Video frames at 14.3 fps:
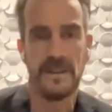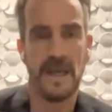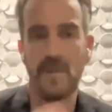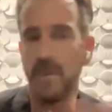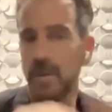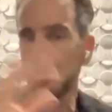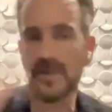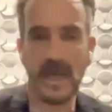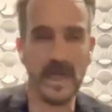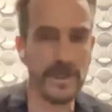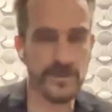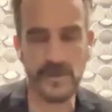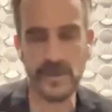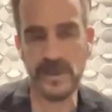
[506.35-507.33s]
I won't
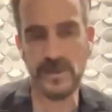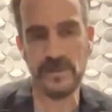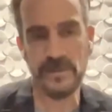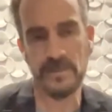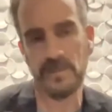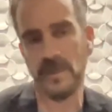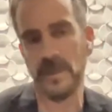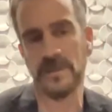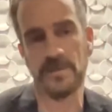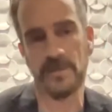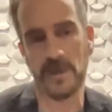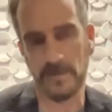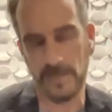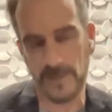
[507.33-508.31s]
charge for you, but,
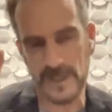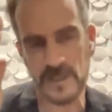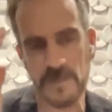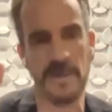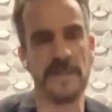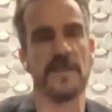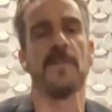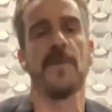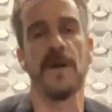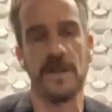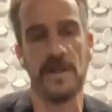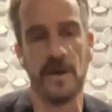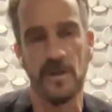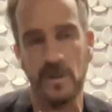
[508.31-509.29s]
but please spend the
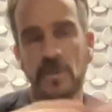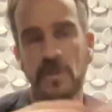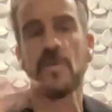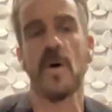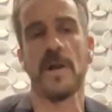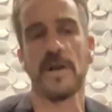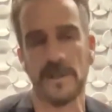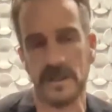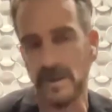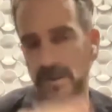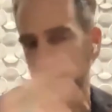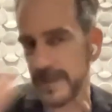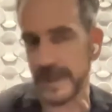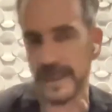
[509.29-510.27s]
money on good quality
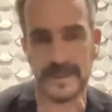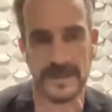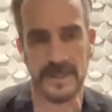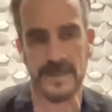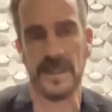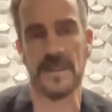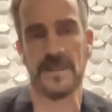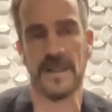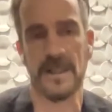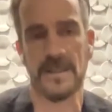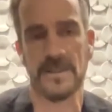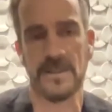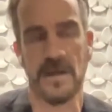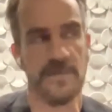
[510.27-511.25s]
of things and, and, and
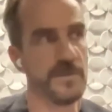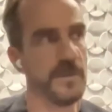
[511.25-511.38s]
stuff.